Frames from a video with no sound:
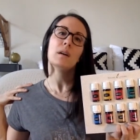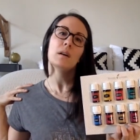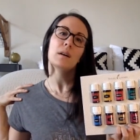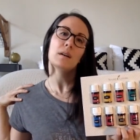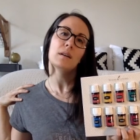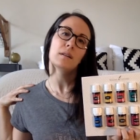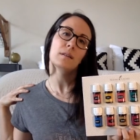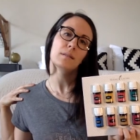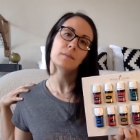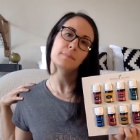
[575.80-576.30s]

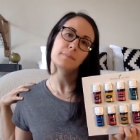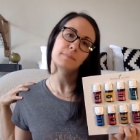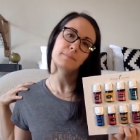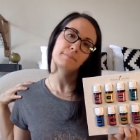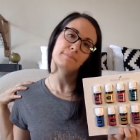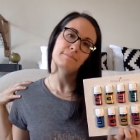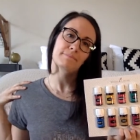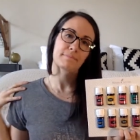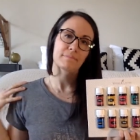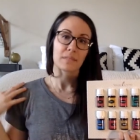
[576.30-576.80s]
um,
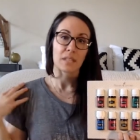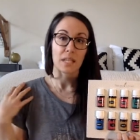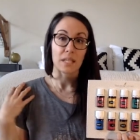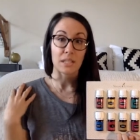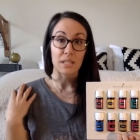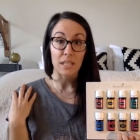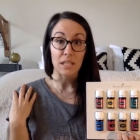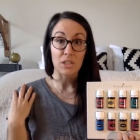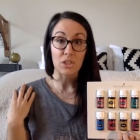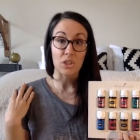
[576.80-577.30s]

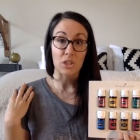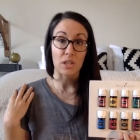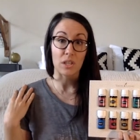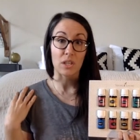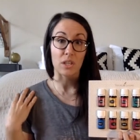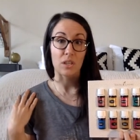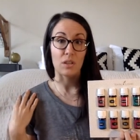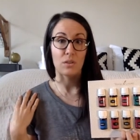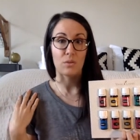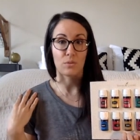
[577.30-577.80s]

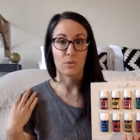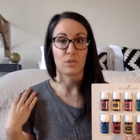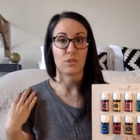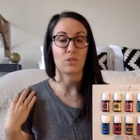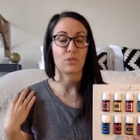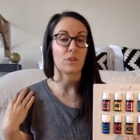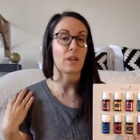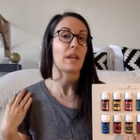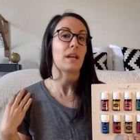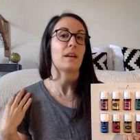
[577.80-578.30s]
tension or
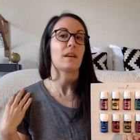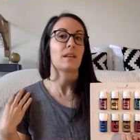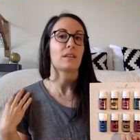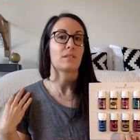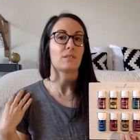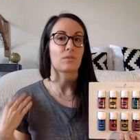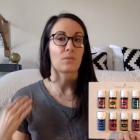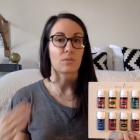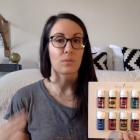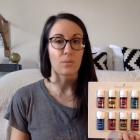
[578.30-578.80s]

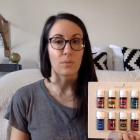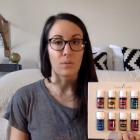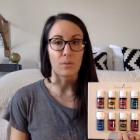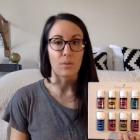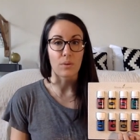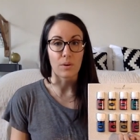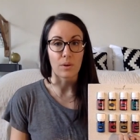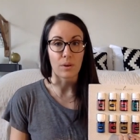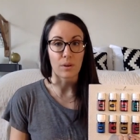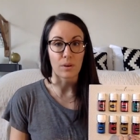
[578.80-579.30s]
stress
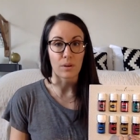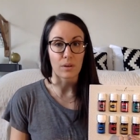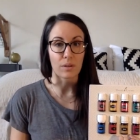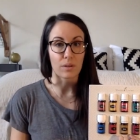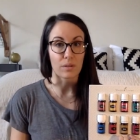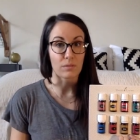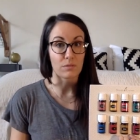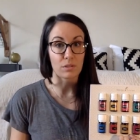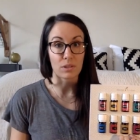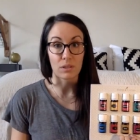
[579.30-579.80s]

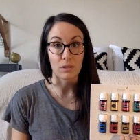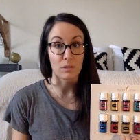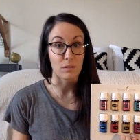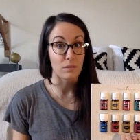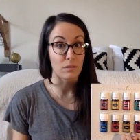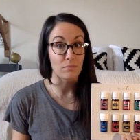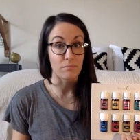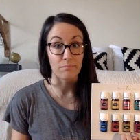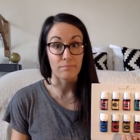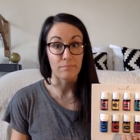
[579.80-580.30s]
or
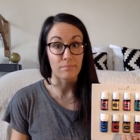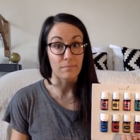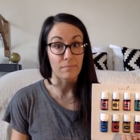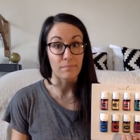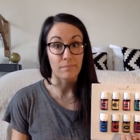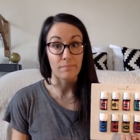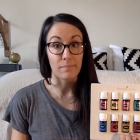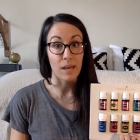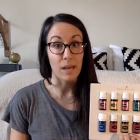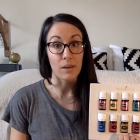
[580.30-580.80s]
just
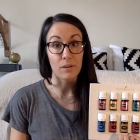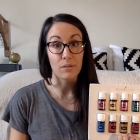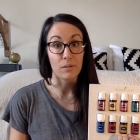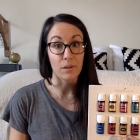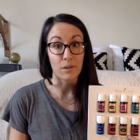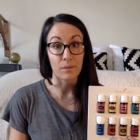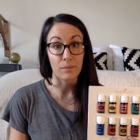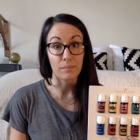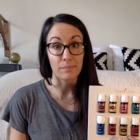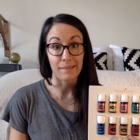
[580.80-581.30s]
I don't
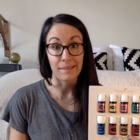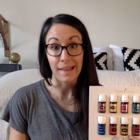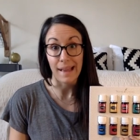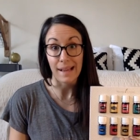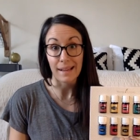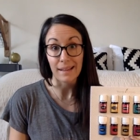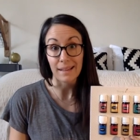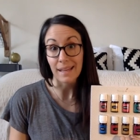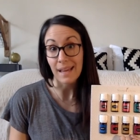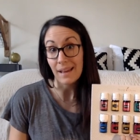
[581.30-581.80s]
know,
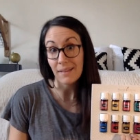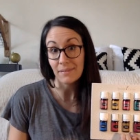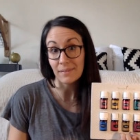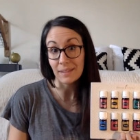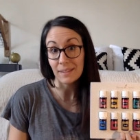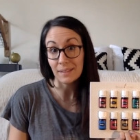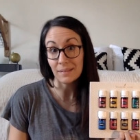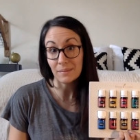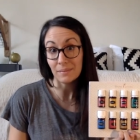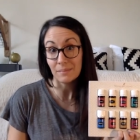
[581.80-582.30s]
lack of
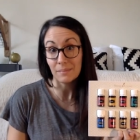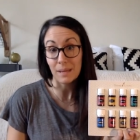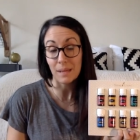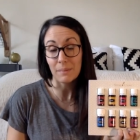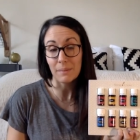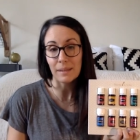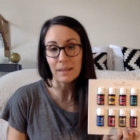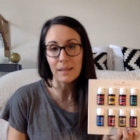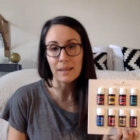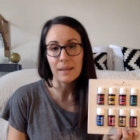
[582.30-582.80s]
caffeine,
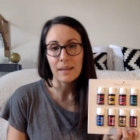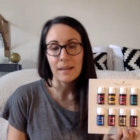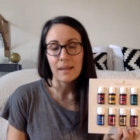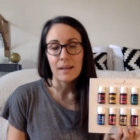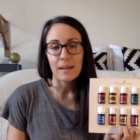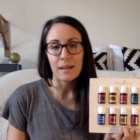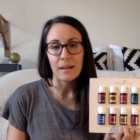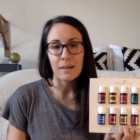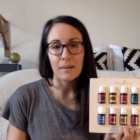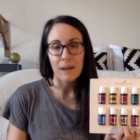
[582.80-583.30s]
maybe.
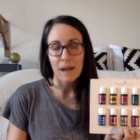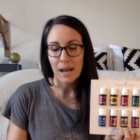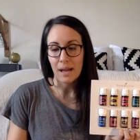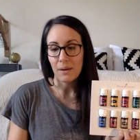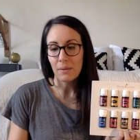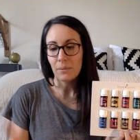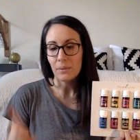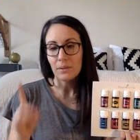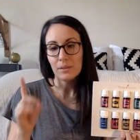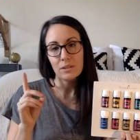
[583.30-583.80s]
Uh,
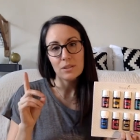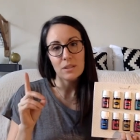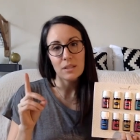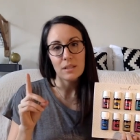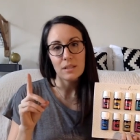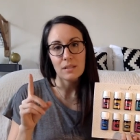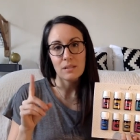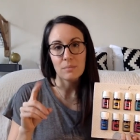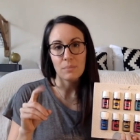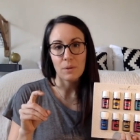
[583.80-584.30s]
I will
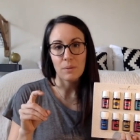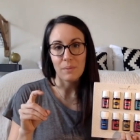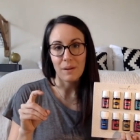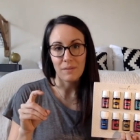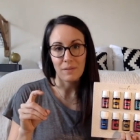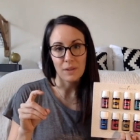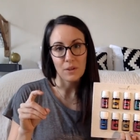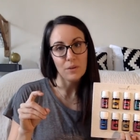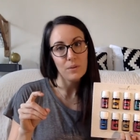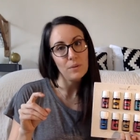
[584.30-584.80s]
just put my
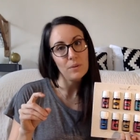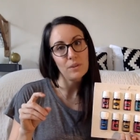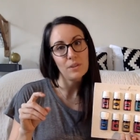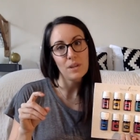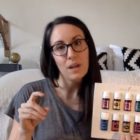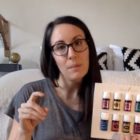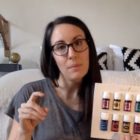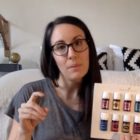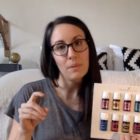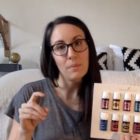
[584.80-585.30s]
finger on the
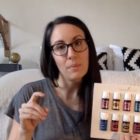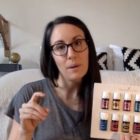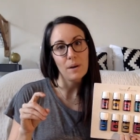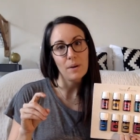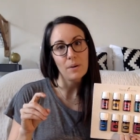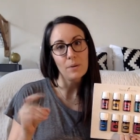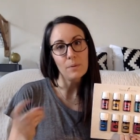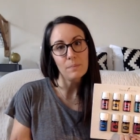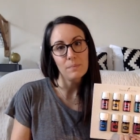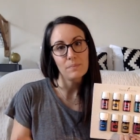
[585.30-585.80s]
top of the
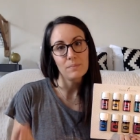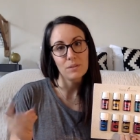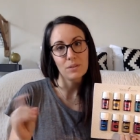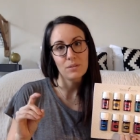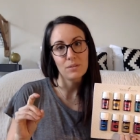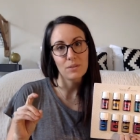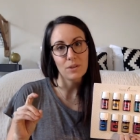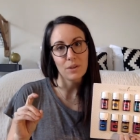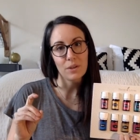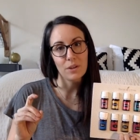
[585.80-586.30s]
bottle,
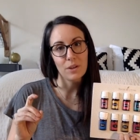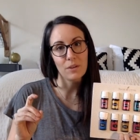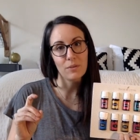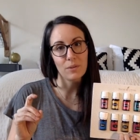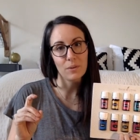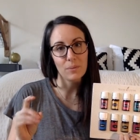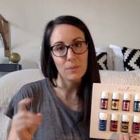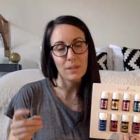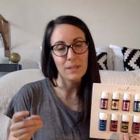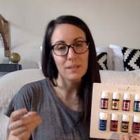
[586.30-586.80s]
turn it
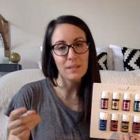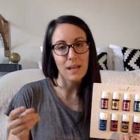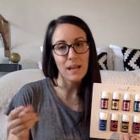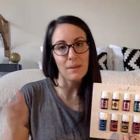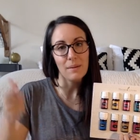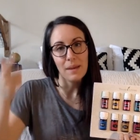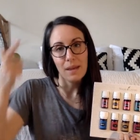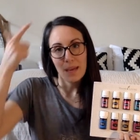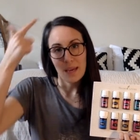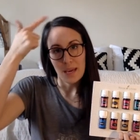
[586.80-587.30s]
over one
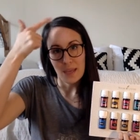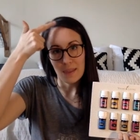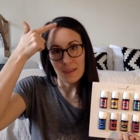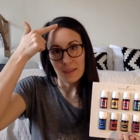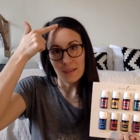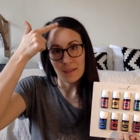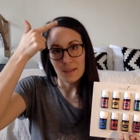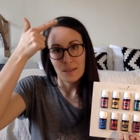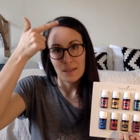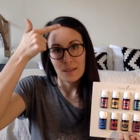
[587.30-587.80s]
time, and
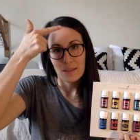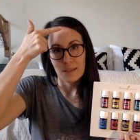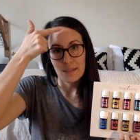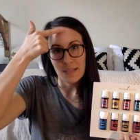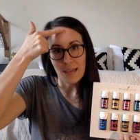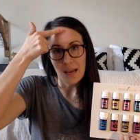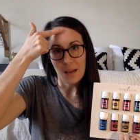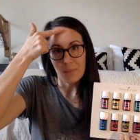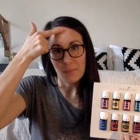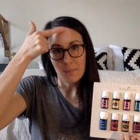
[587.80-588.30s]
then
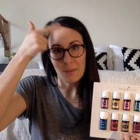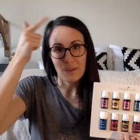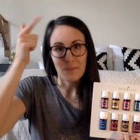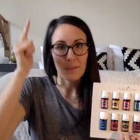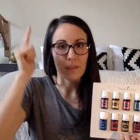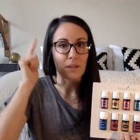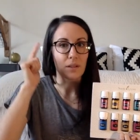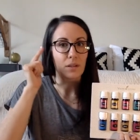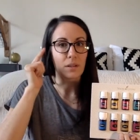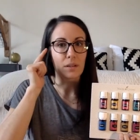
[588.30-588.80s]
tap my
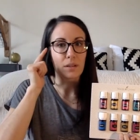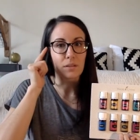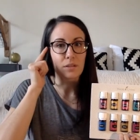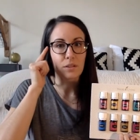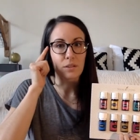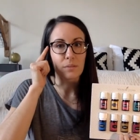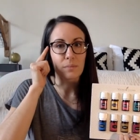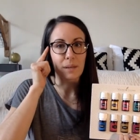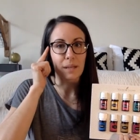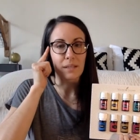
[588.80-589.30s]
finger
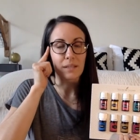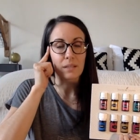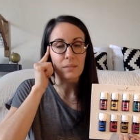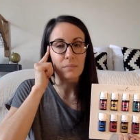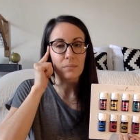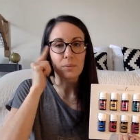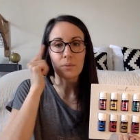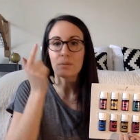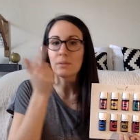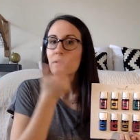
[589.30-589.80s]
to my
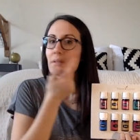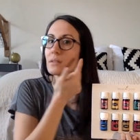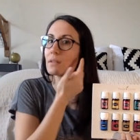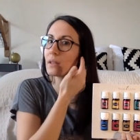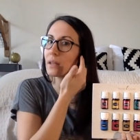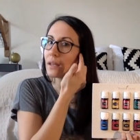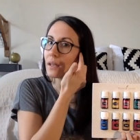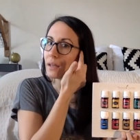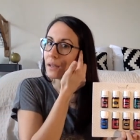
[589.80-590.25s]
temples